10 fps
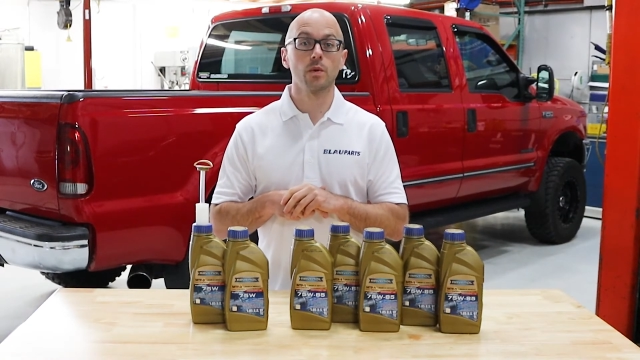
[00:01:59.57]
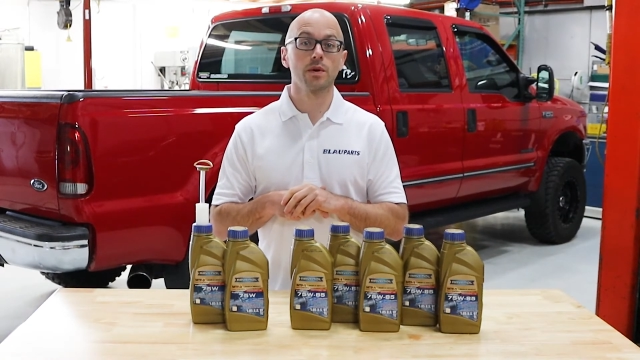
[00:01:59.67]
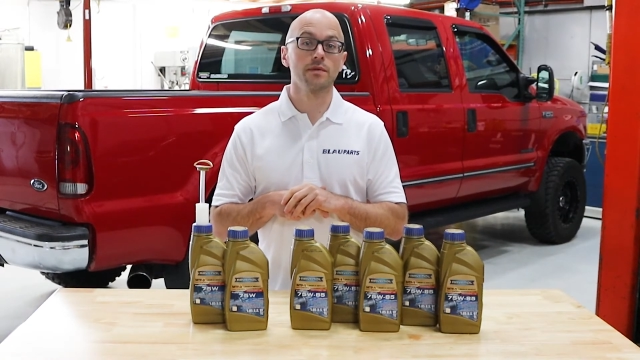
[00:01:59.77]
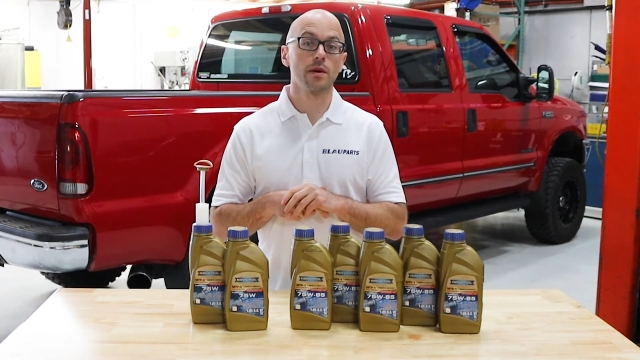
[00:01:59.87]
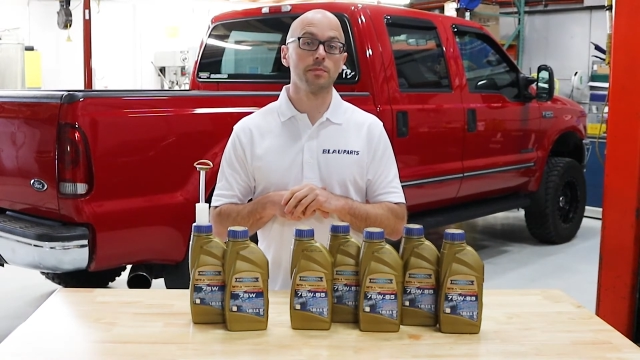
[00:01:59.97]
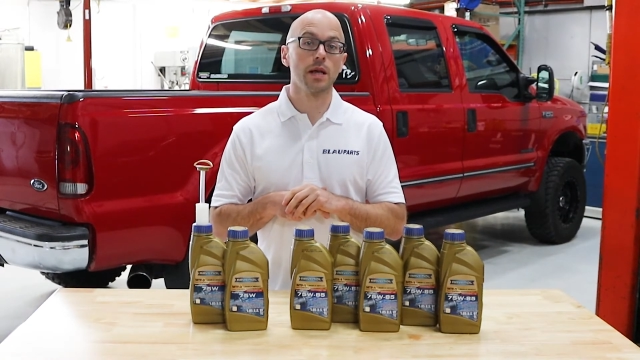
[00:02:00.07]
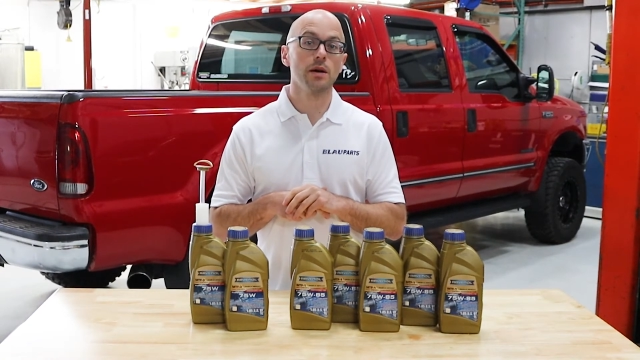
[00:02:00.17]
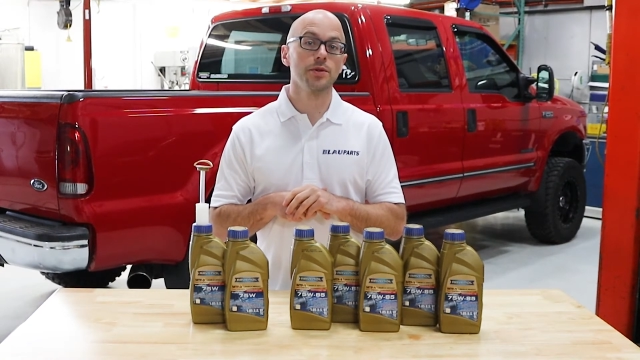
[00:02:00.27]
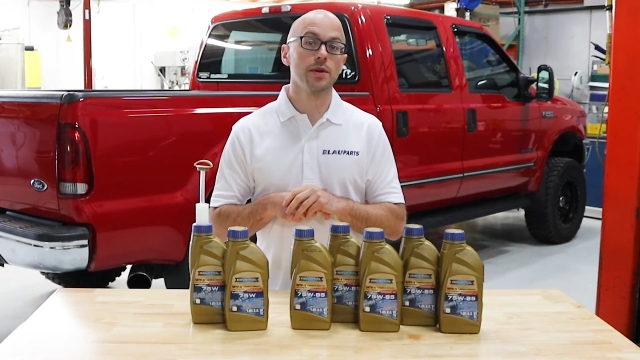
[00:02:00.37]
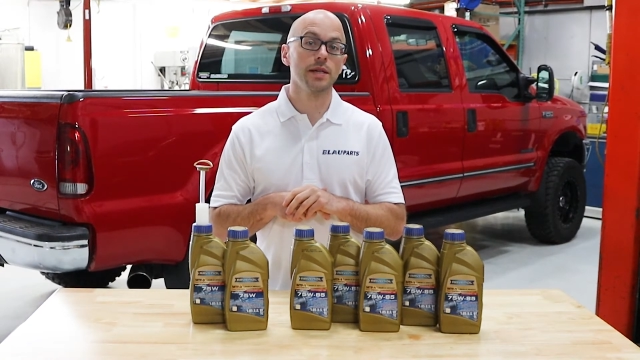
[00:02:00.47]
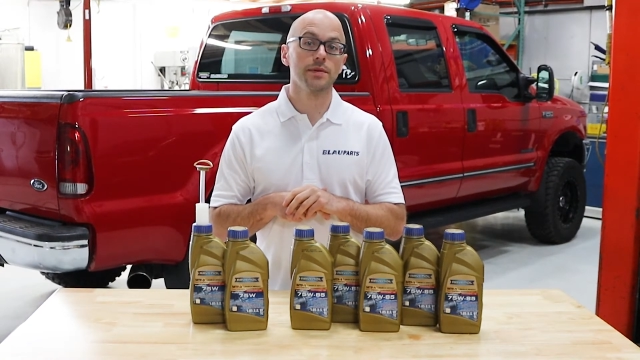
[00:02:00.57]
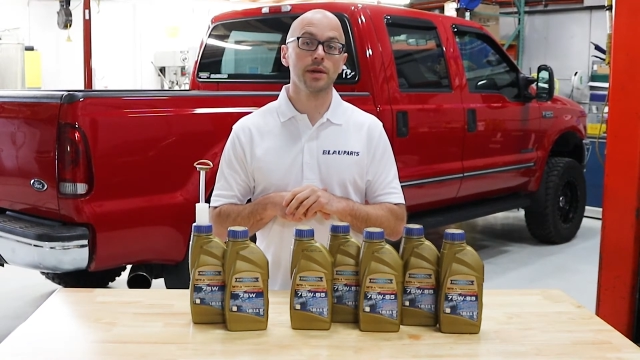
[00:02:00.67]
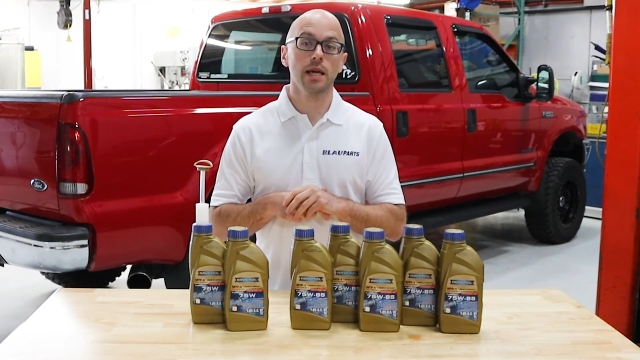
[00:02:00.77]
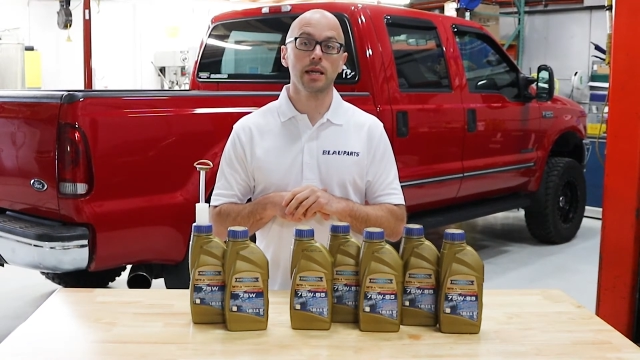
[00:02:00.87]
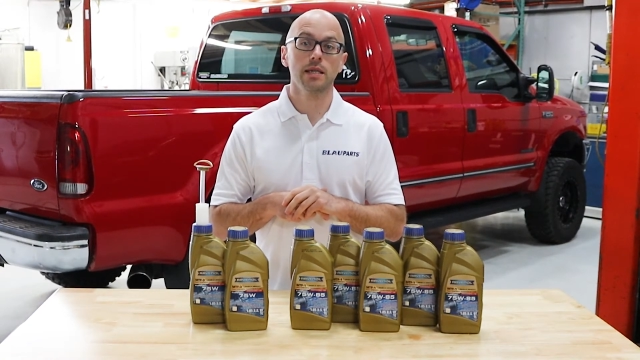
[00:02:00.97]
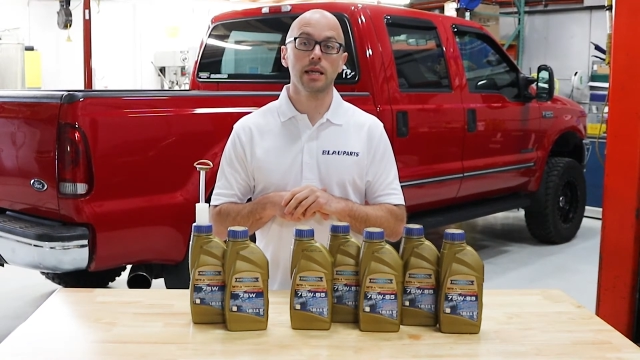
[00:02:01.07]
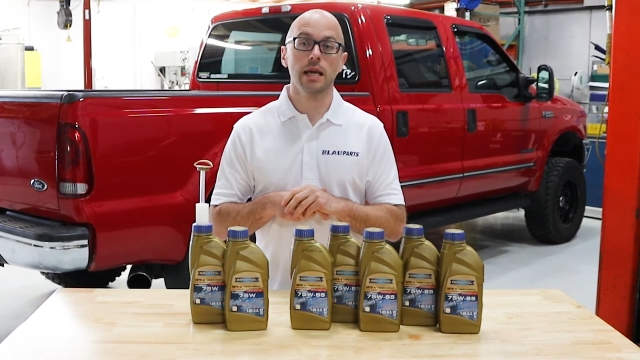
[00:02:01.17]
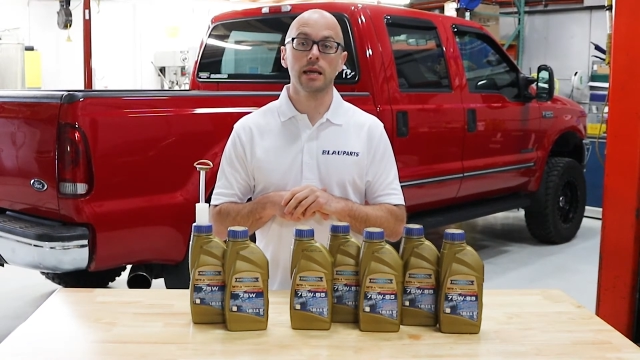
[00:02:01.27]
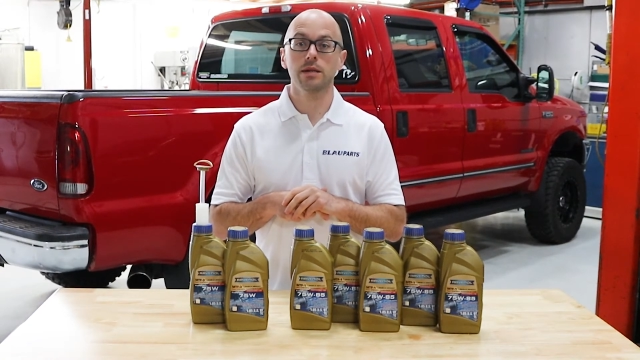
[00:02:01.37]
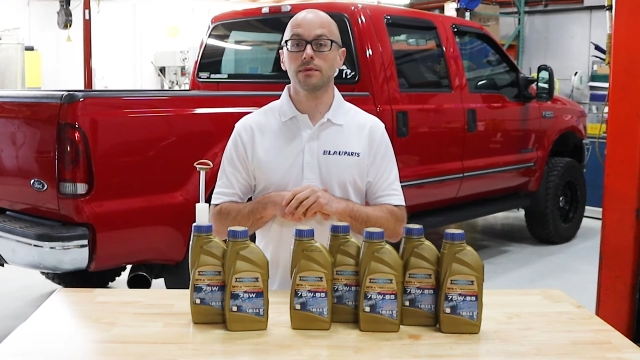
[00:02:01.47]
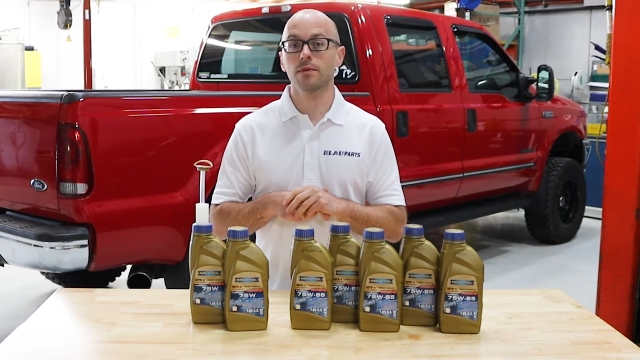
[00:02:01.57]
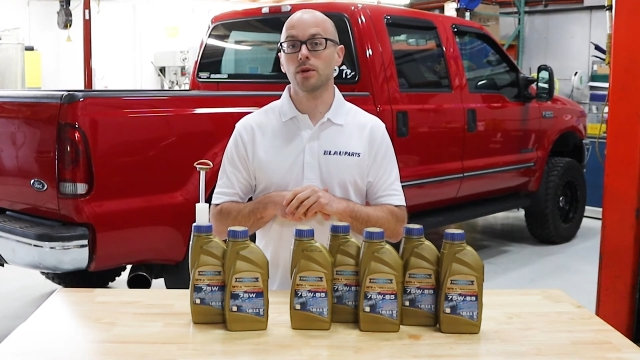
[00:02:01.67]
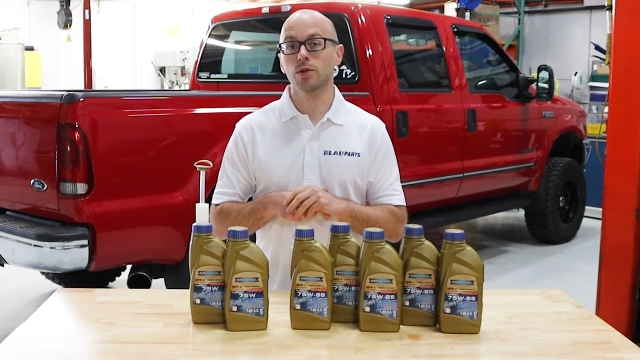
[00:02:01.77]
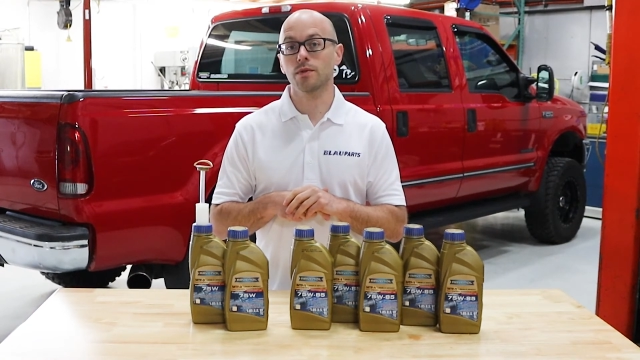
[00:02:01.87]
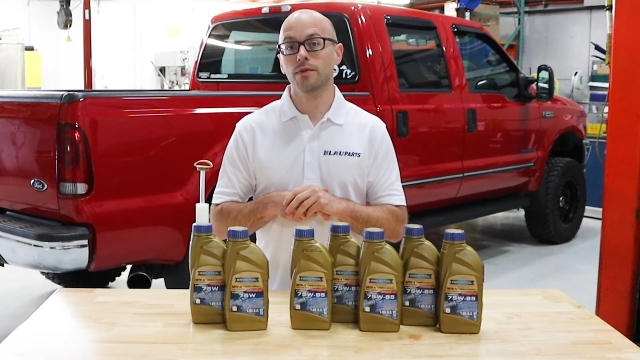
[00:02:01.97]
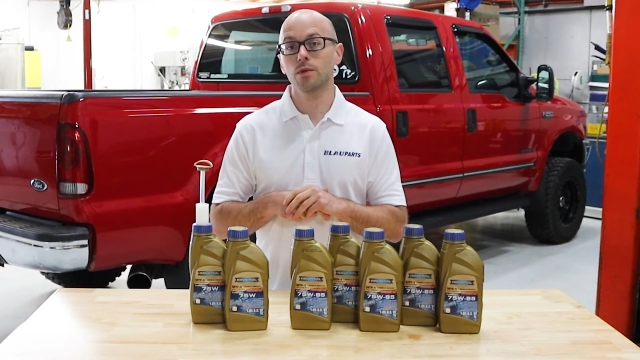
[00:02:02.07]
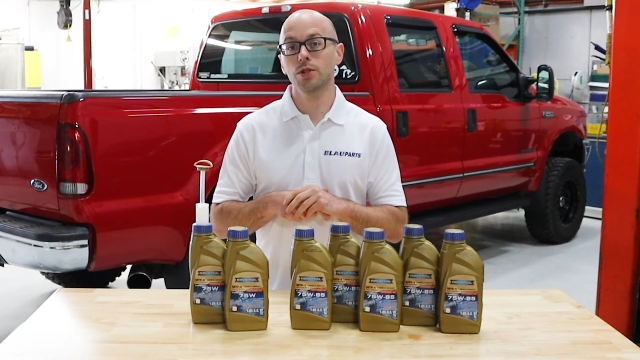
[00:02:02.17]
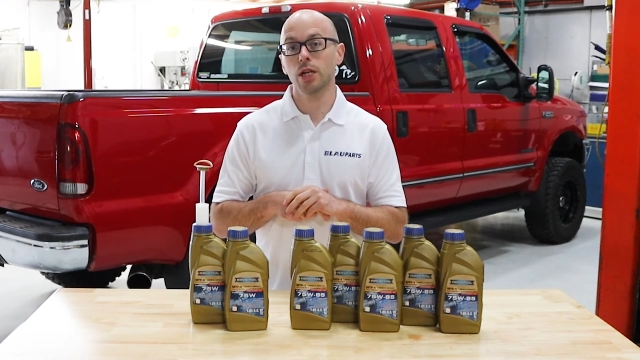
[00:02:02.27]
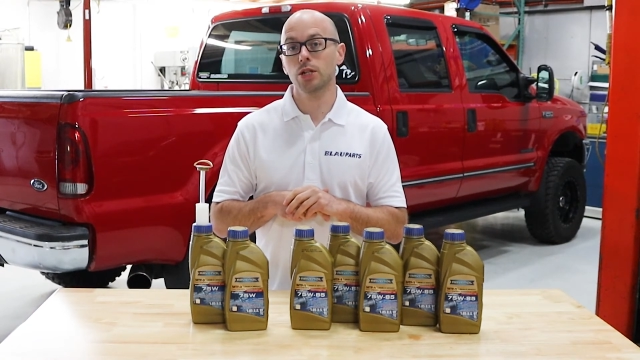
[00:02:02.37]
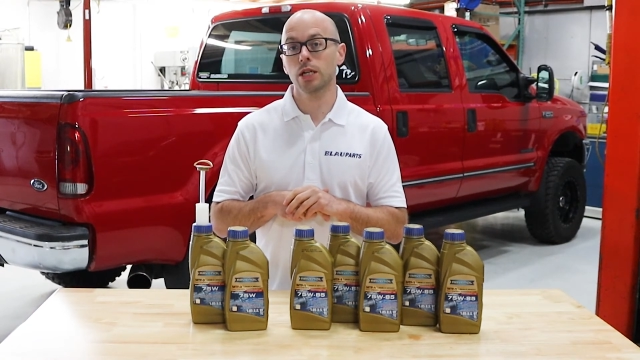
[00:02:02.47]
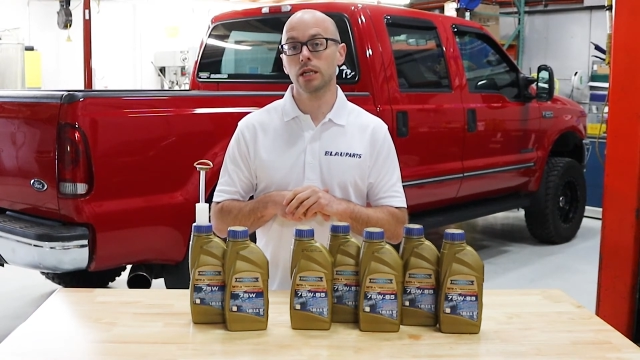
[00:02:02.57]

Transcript: one of our BLAU transfer case and differential fluid change